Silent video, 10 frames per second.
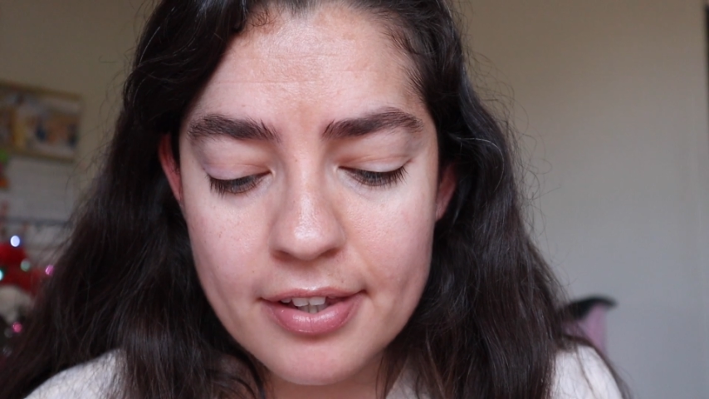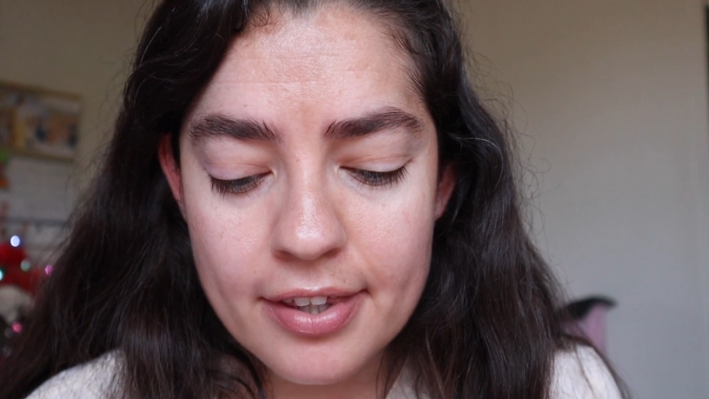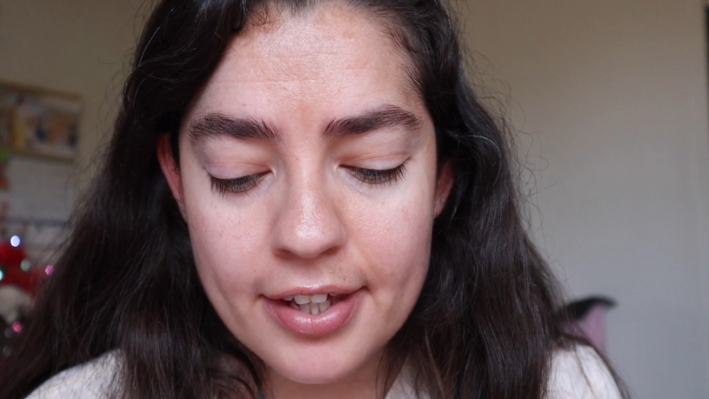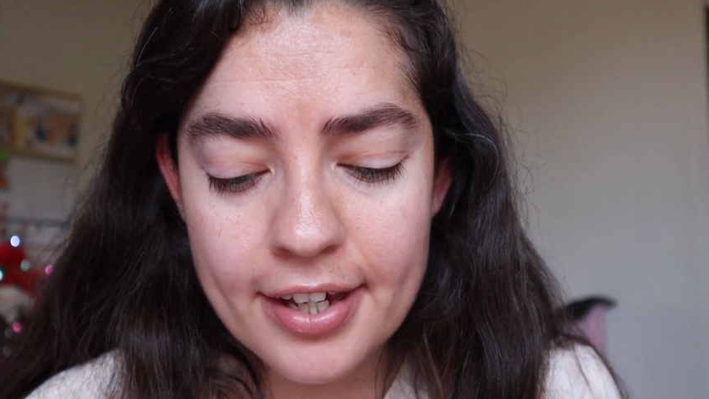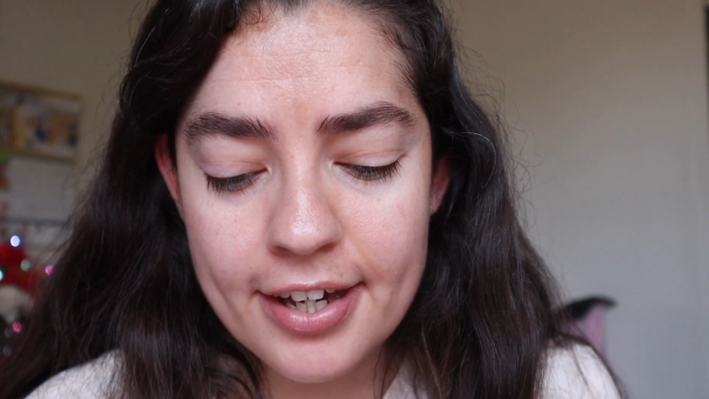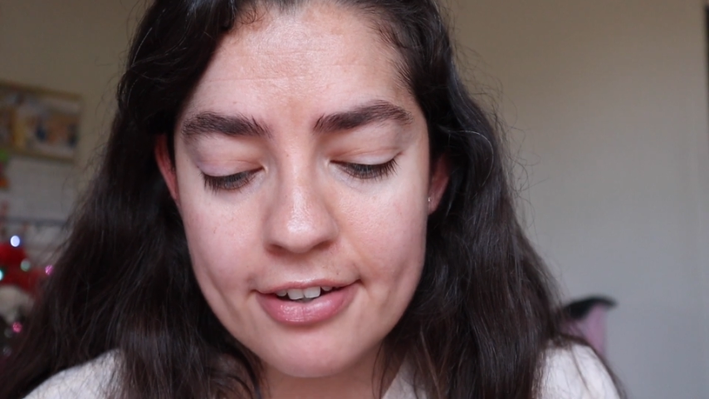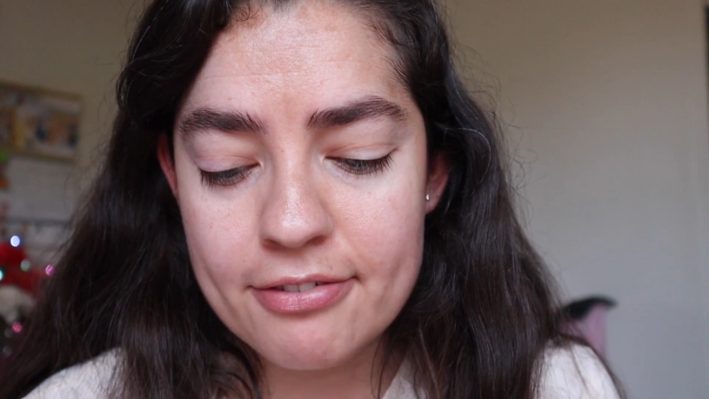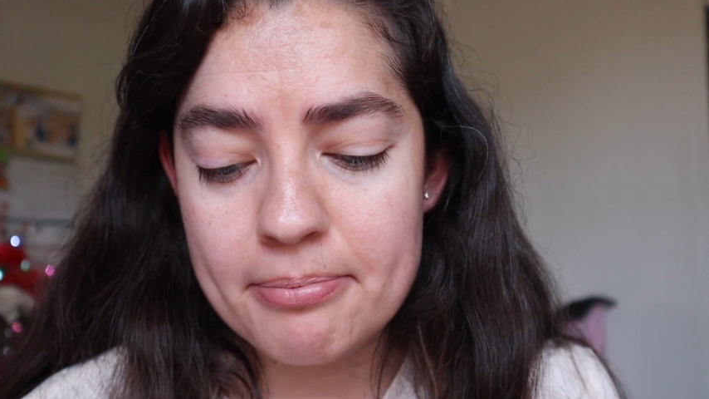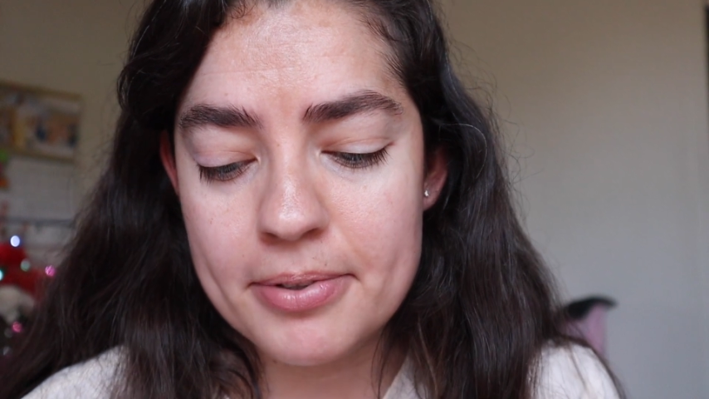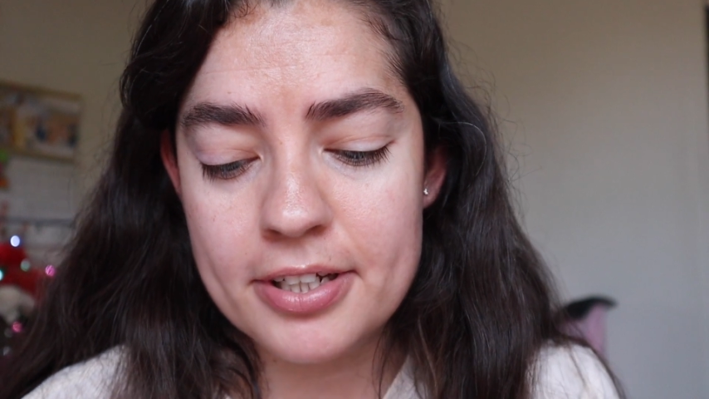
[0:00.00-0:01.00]
they
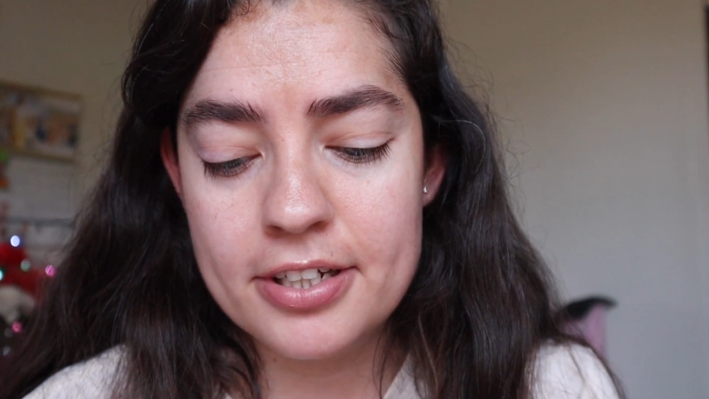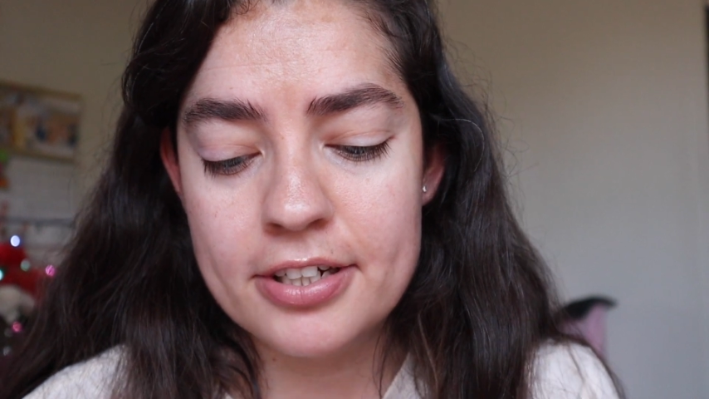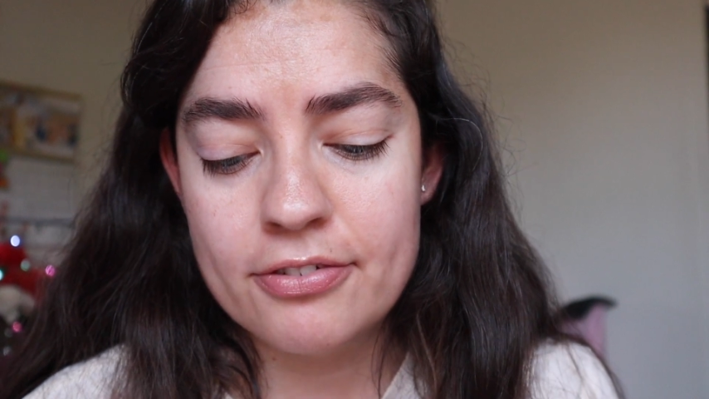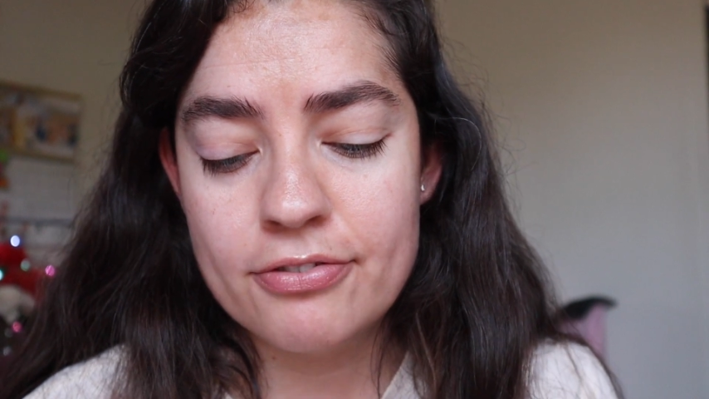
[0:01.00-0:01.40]
have been